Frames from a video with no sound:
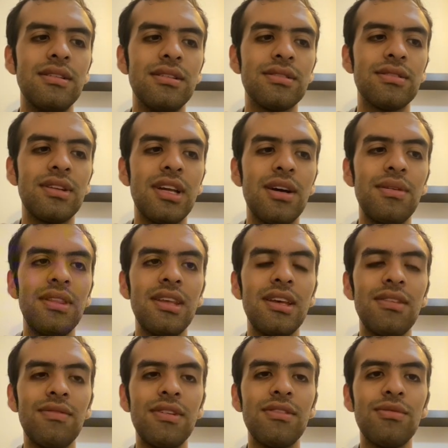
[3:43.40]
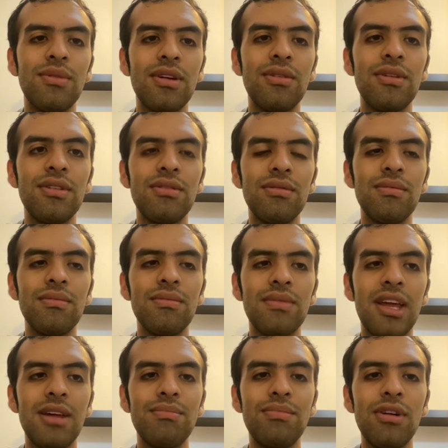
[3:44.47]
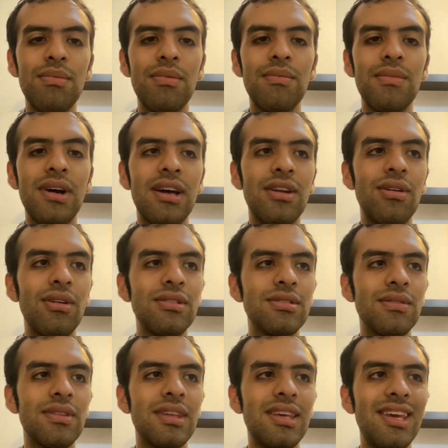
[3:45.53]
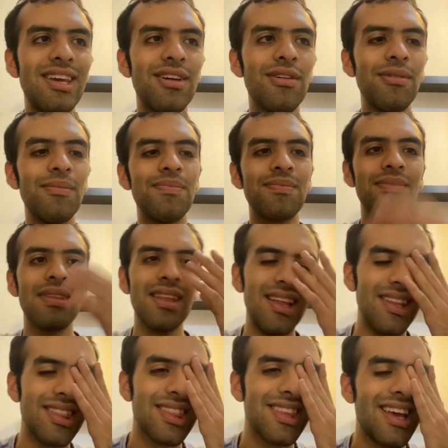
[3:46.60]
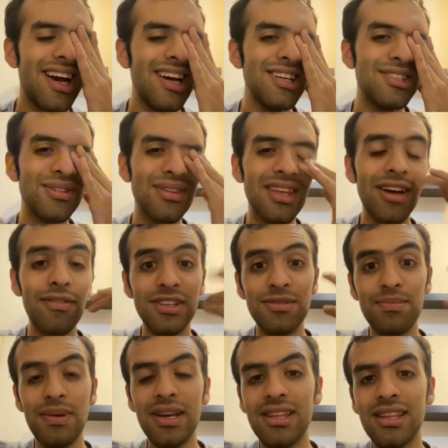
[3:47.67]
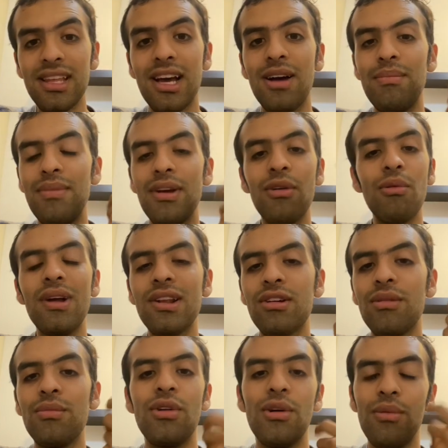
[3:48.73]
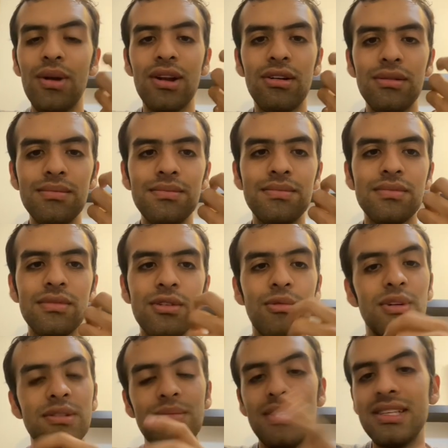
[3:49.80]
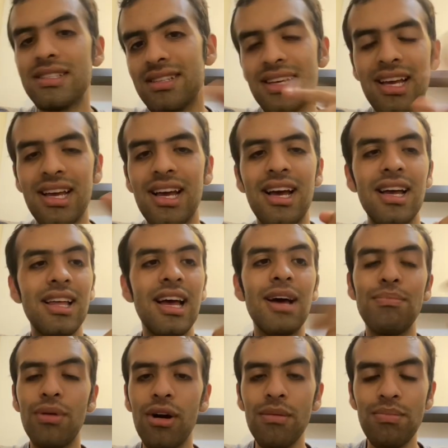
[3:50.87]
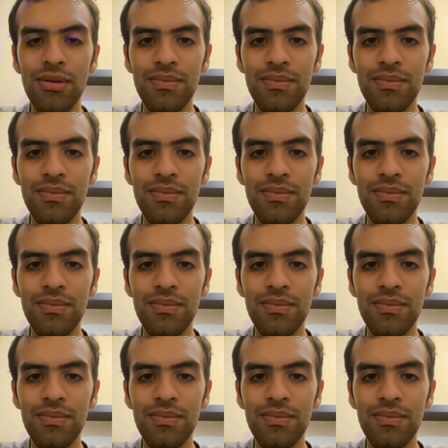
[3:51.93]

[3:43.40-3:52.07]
So now in the end phase we are going to get a pop, and also here I should have expected a big welcome or a welcome, which means a pop.